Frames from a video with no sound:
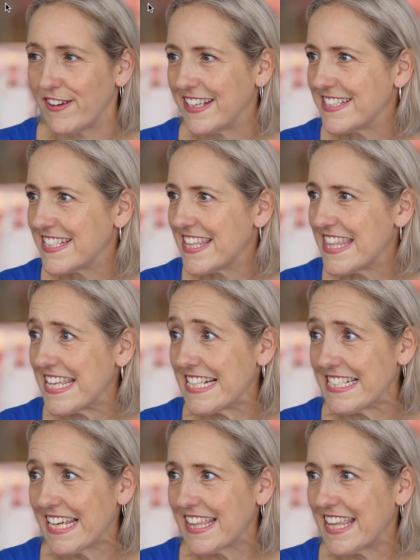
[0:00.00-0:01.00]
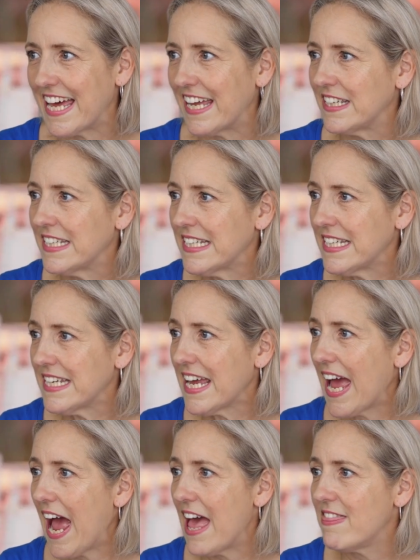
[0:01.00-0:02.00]
events and things like that.
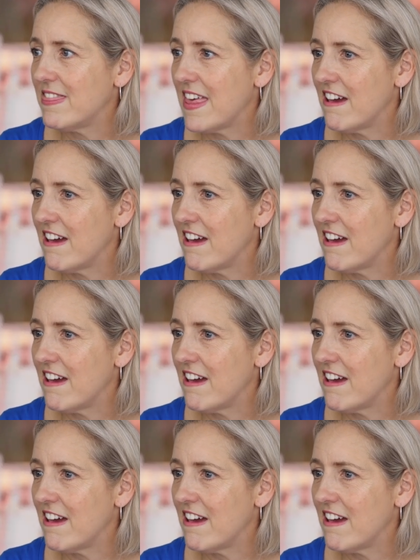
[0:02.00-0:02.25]
And